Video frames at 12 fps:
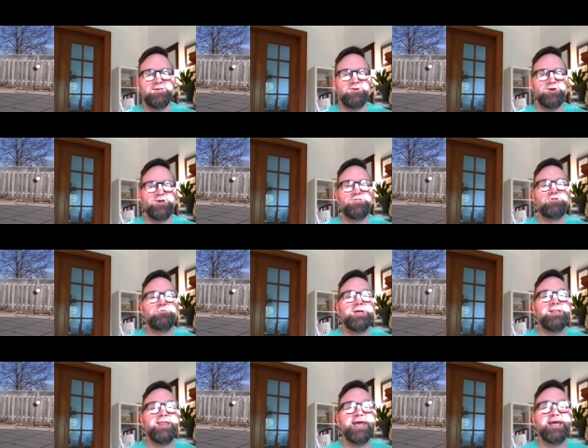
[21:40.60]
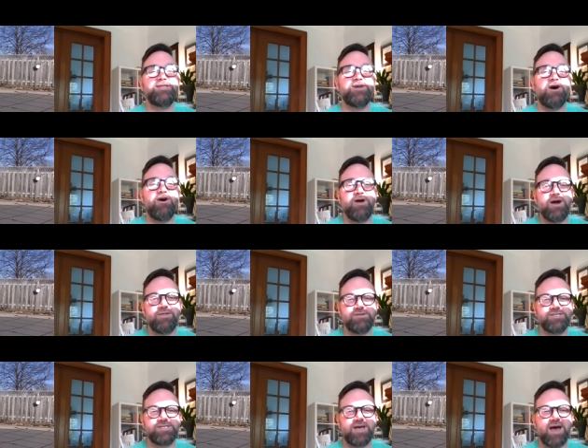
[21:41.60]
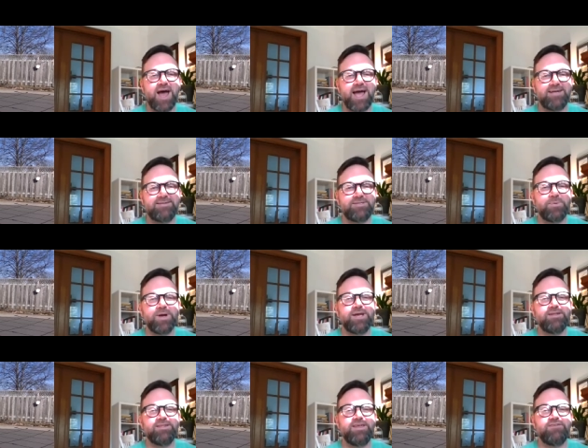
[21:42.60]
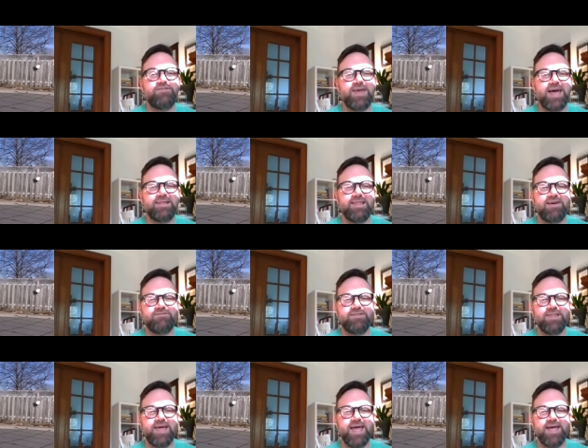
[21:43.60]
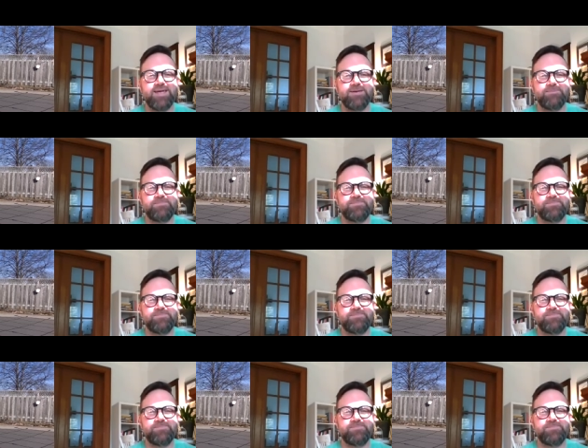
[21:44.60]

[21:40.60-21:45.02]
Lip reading: Good, three-legged dog, other side. So we're gonna lift that left leg.